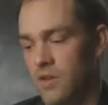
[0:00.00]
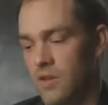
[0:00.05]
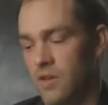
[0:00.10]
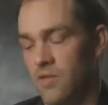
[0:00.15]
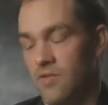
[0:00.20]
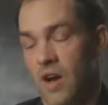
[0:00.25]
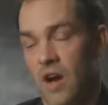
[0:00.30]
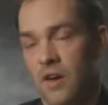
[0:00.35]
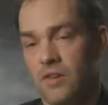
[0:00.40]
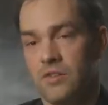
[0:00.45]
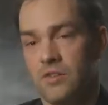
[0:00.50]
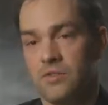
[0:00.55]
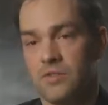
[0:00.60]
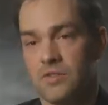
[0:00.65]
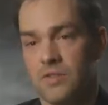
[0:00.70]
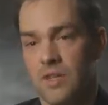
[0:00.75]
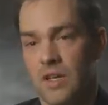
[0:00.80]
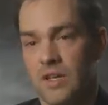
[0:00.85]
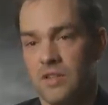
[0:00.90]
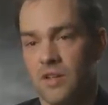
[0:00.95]
the
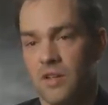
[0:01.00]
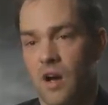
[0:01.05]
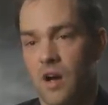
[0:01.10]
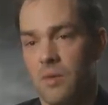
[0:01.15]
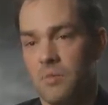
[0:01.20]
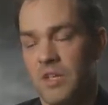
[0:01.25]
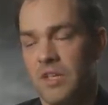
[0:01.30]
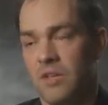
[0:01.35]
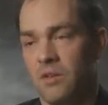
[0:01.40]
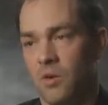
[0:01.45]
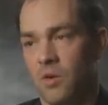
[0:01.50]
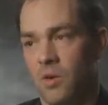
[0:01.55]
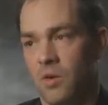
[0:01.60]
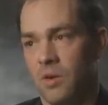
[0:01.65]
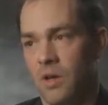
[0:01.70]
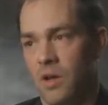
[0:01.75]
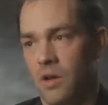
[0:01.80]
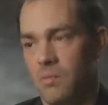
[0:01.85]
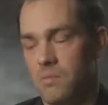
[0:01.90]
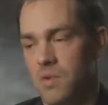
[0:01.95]
values they taught me
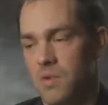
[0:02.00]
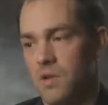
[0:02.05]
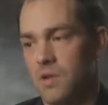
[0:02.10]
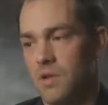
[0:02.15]
growing up,